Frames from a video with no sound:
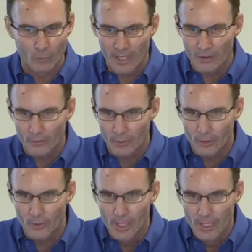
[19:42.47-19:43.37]
right
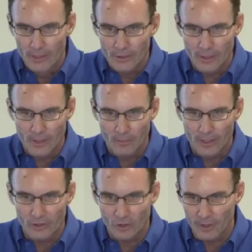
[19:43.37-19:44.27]
through to
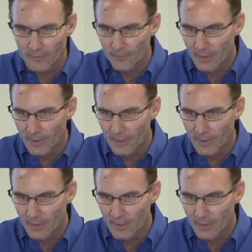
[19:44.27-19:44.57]
completion.